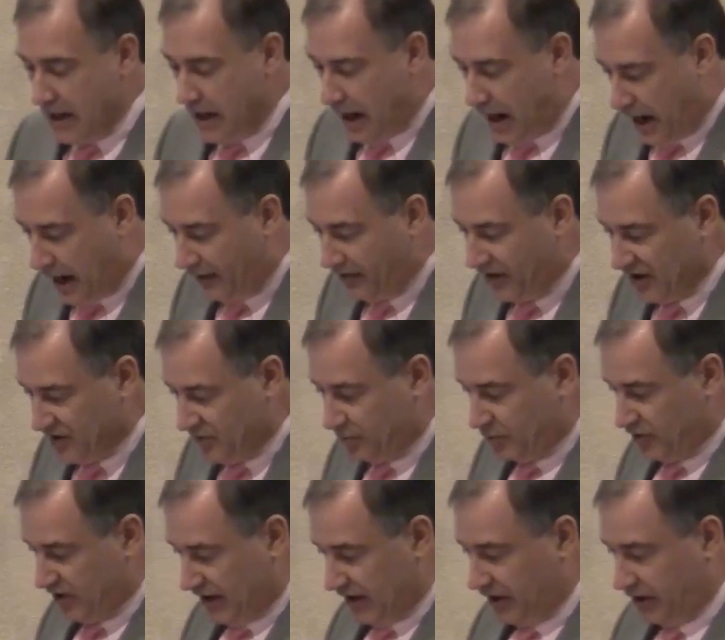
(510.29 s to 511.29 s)
on this
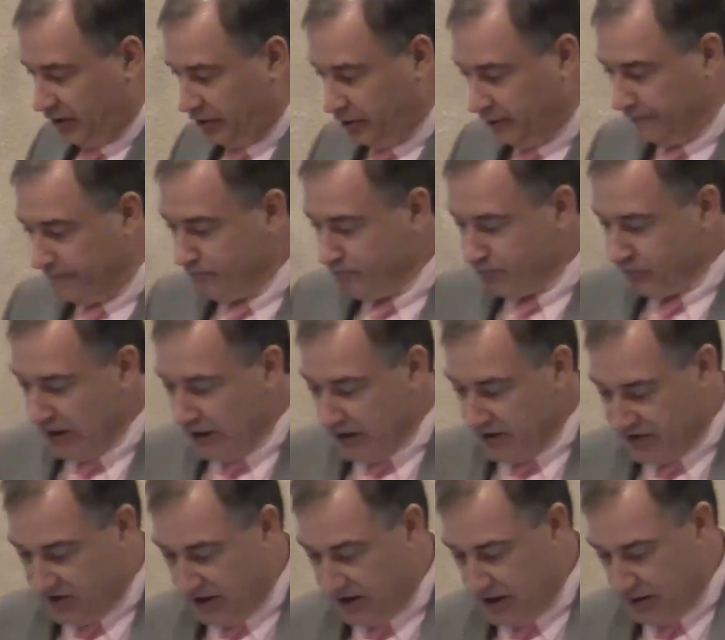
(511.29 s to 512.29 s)
particular
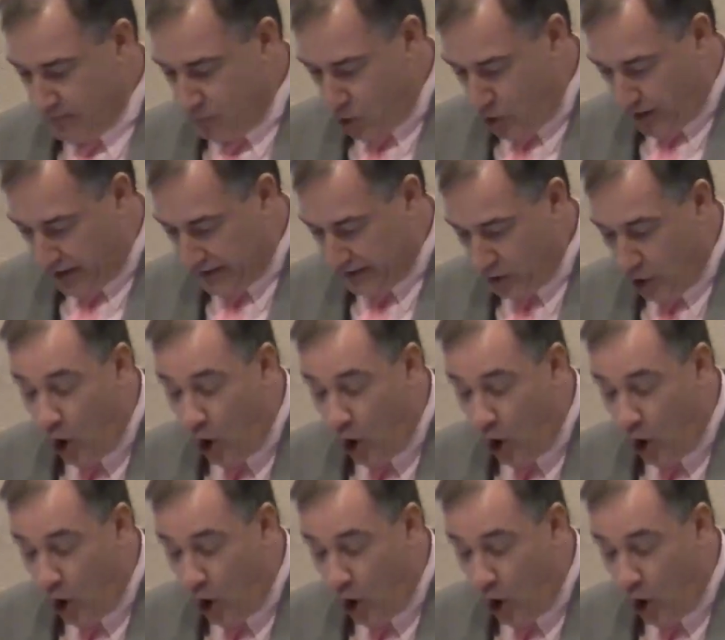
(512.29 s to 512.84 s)
Sunday morning.